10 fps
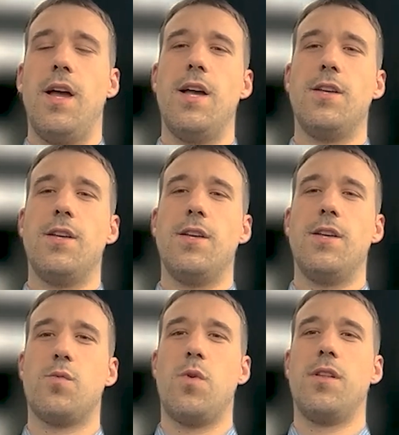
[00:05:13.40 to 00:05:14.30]

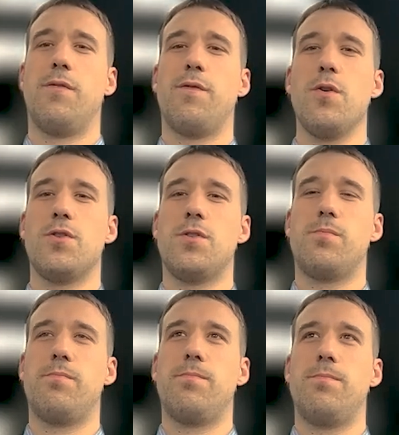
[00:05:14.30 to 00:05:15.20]
As one of the
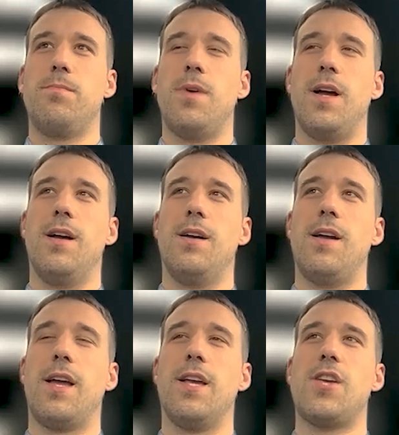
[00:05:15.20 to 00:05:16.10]
first,
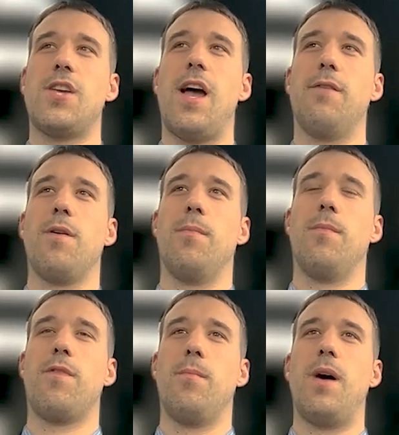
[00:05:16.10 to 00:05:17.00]
I guess from
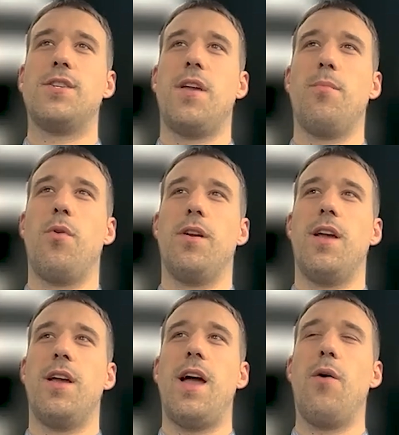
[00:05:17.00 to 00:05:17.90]
my standpoint,
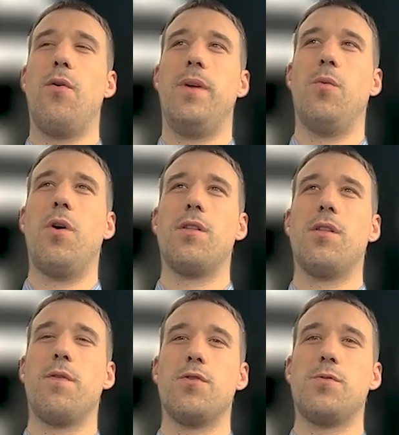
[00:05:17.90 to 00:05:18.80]
Howie being one
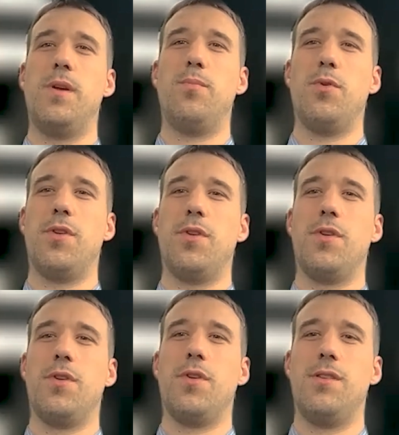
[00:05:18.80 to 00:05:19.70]
of the first people that
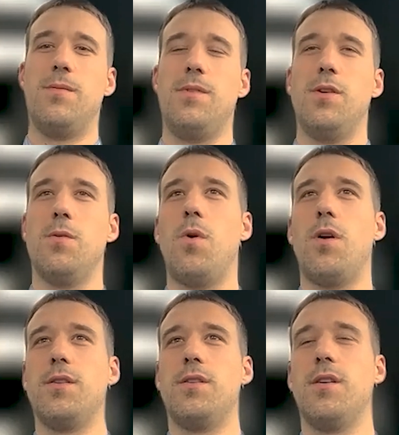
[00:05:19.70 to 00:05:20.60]
I, you know,
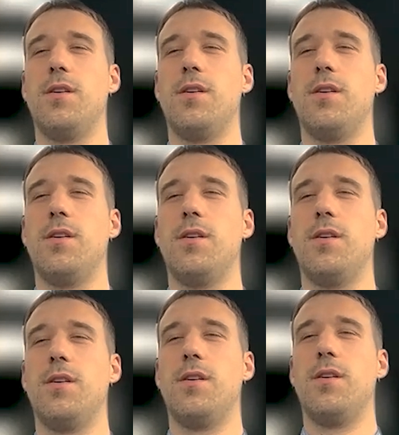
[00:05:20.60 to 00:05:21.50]
wanted to
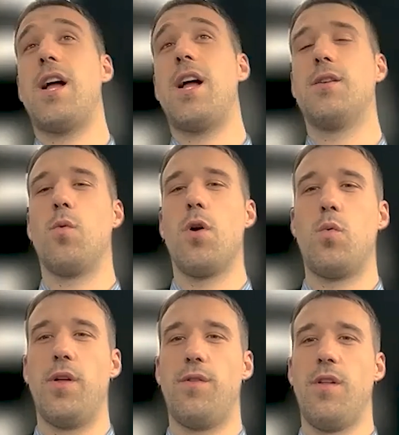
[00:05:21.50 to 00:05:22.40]
decided to
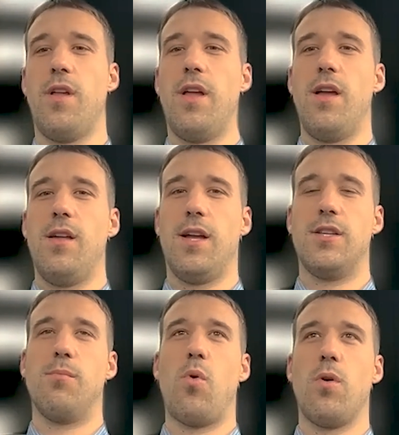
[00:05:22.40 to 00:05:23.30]
work with, I think
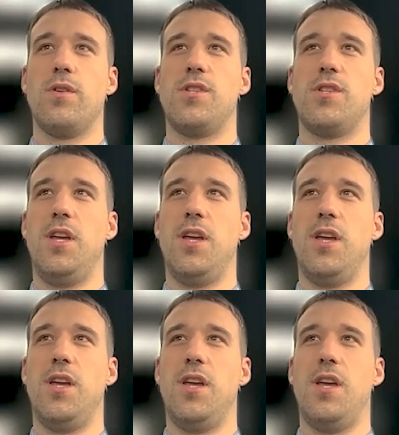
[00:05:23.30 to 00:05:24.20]
it's important to see
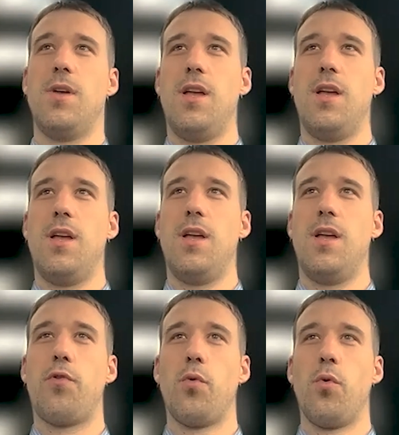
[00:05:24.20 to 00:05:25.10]
him, you know,
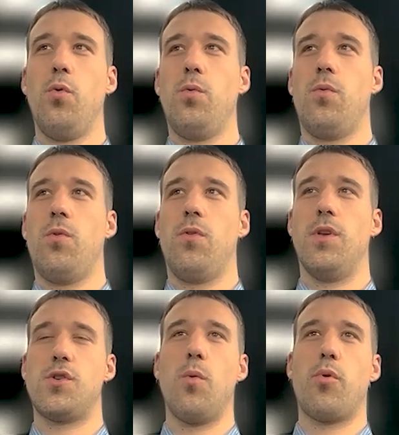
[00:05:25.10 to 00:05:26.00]
through
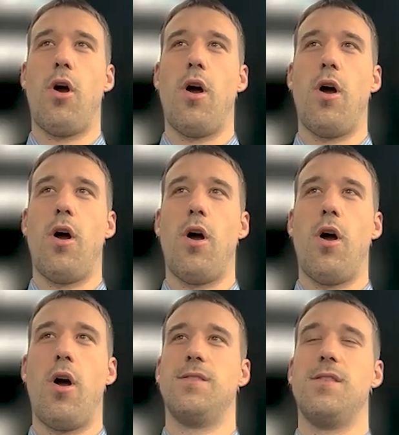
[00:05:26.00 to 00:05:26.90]
this whole
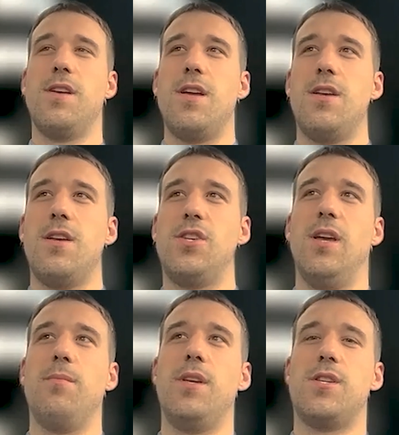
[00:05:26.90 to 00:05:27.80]
process and
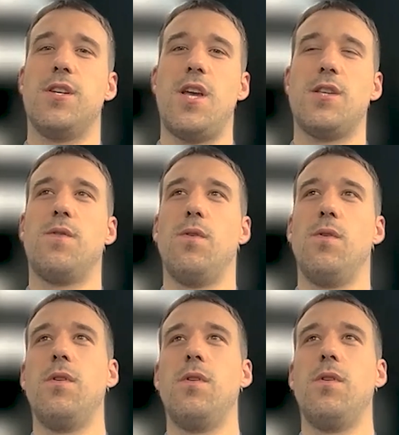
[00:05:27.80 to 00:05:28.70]
see him be
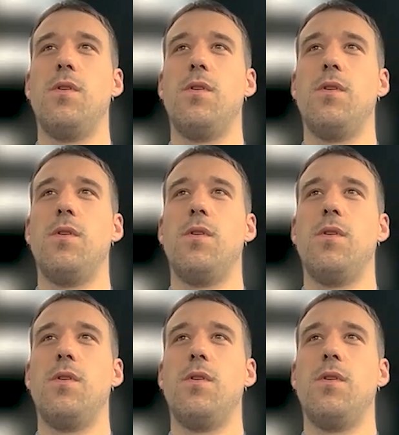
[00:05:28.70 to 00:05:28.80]
successful.